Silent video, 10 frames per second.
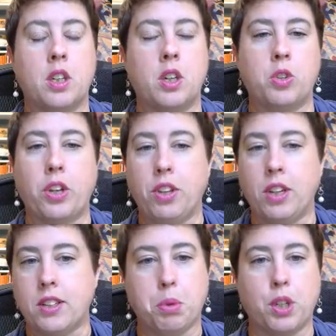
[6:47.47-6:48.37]
I think it
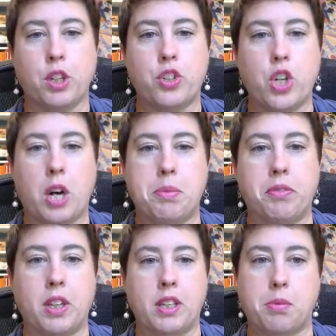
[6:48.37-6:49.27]
did a pretty good job of
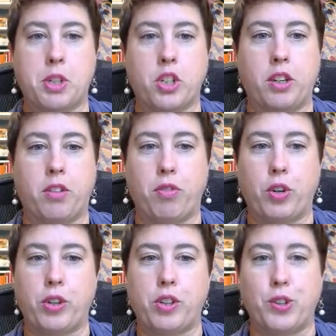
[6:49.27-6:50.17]
this, especially for
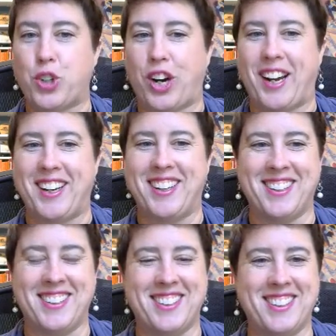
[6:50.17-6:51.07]
its first try.
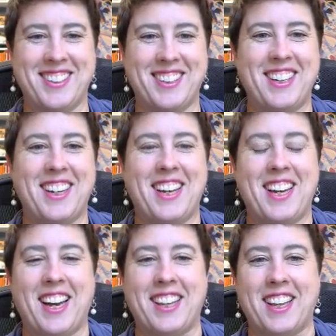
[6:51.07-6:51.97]

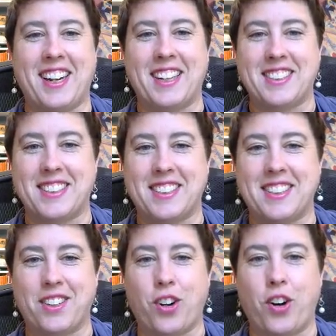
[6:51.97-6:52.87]
And then has this
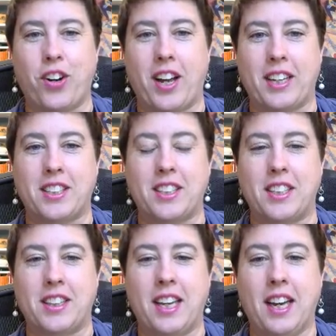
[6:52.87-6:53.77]
clear call to action
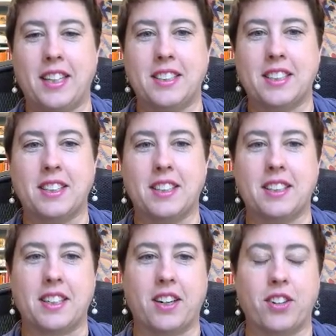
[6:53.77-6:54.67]
at the end.
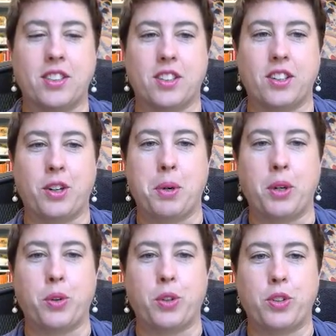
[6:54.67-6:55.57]
Click here to start your
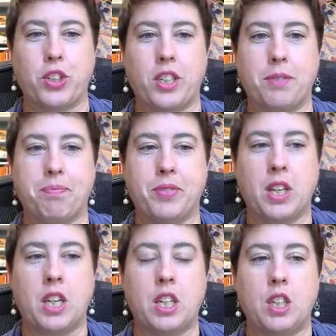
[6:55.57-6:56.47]
AmeriCorps journey.
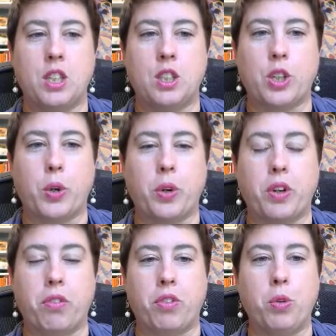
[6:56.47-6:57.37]
So
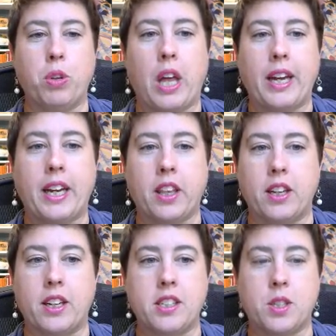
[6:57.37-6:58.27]
if you like
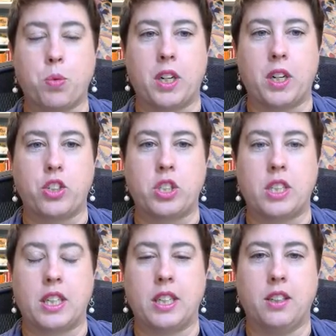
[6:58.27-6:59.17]
this, what it just
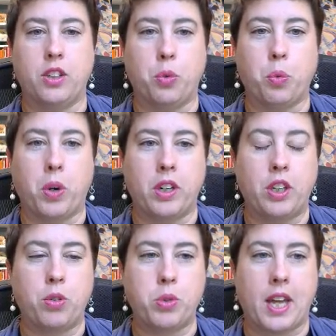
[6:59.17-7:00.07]
did, and you want to
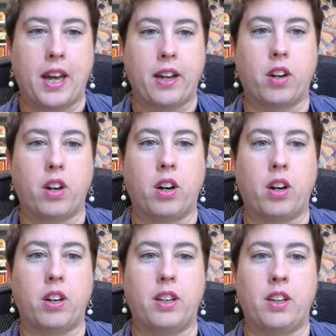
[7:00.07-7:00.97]
use that
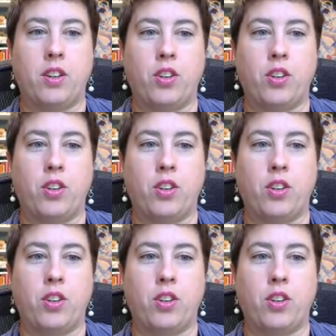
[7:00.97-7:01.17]
in